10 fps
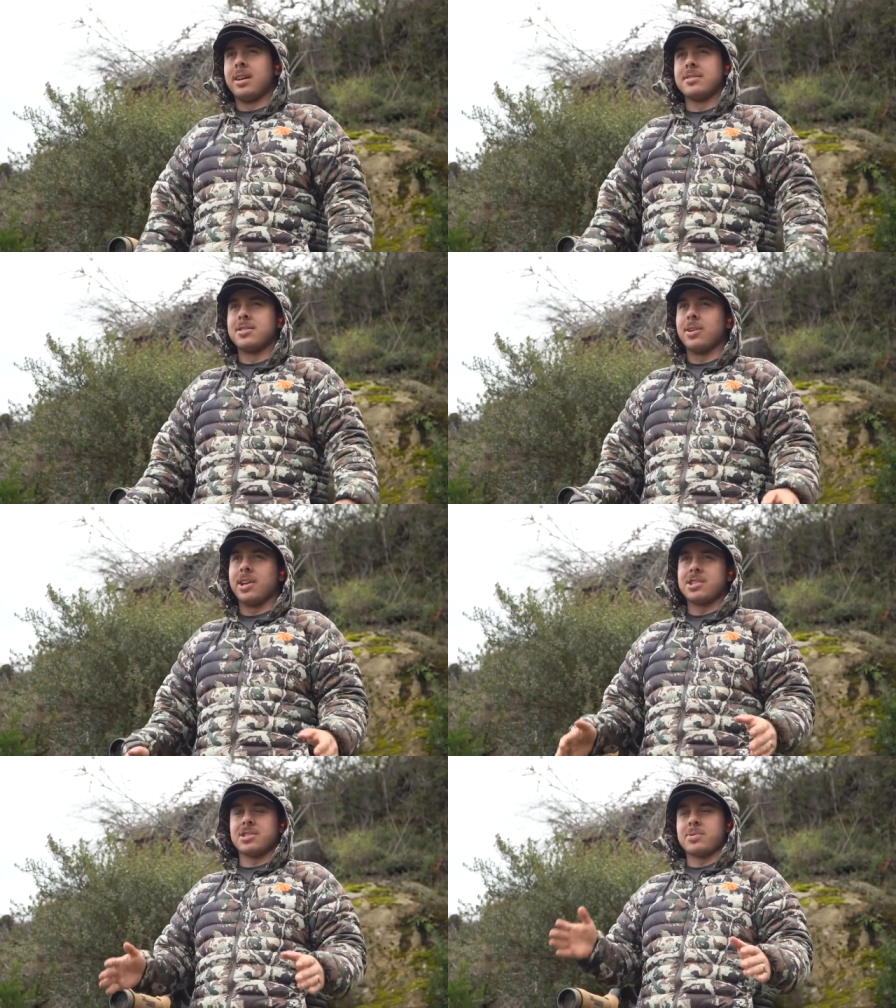And so
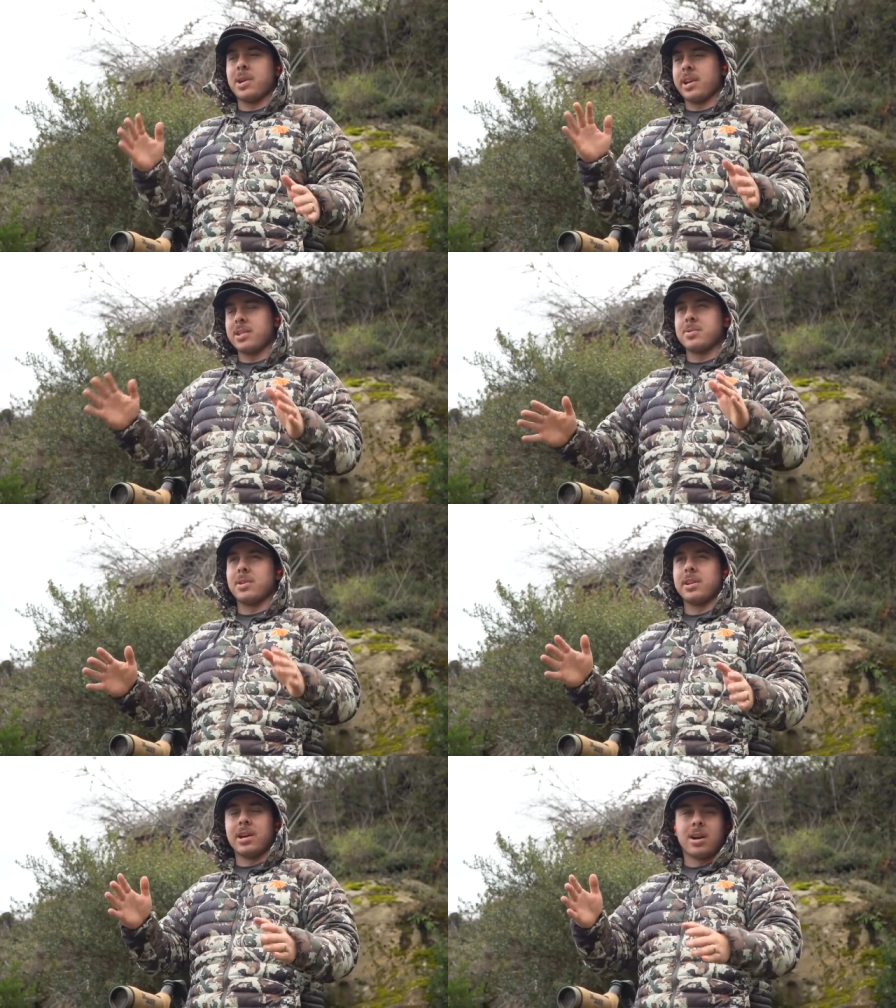that's just where it gets
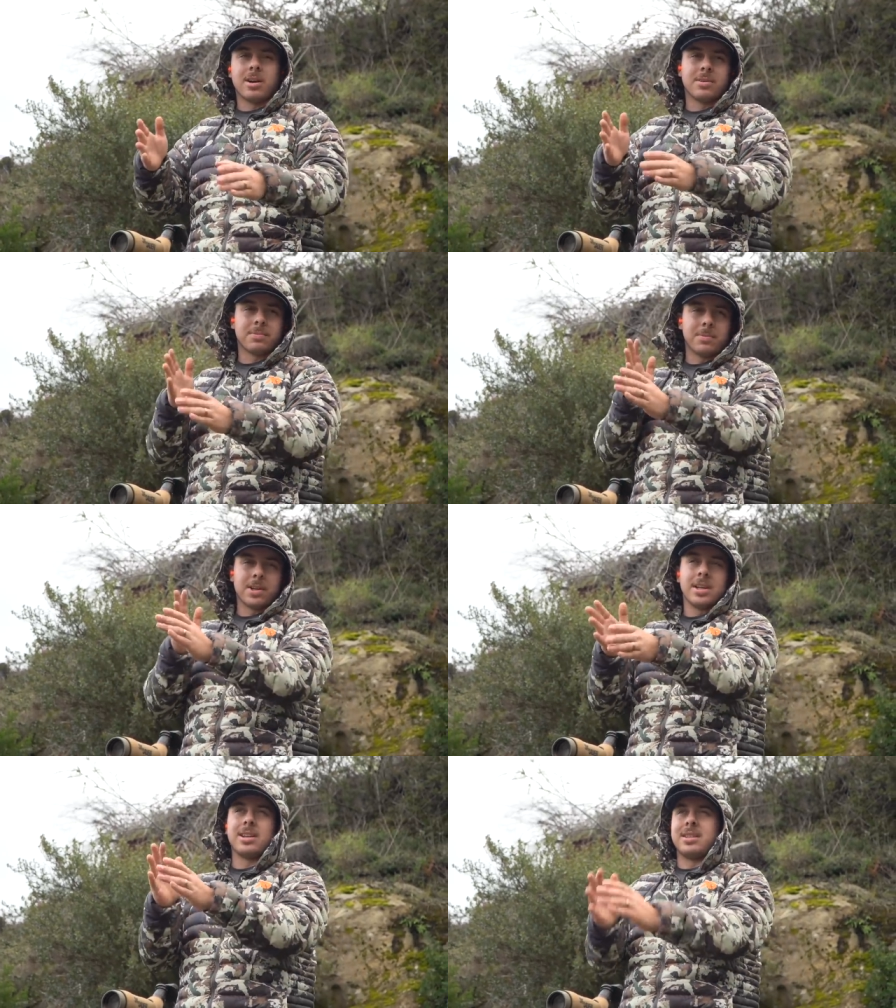really hard to
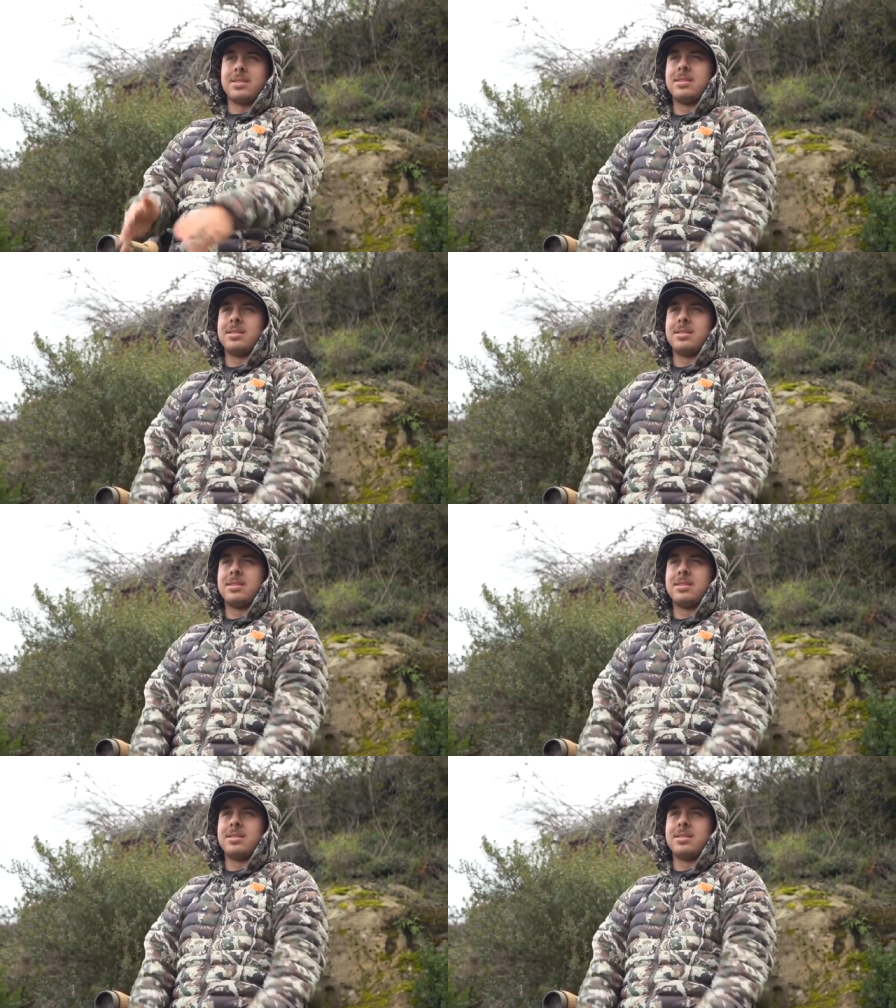really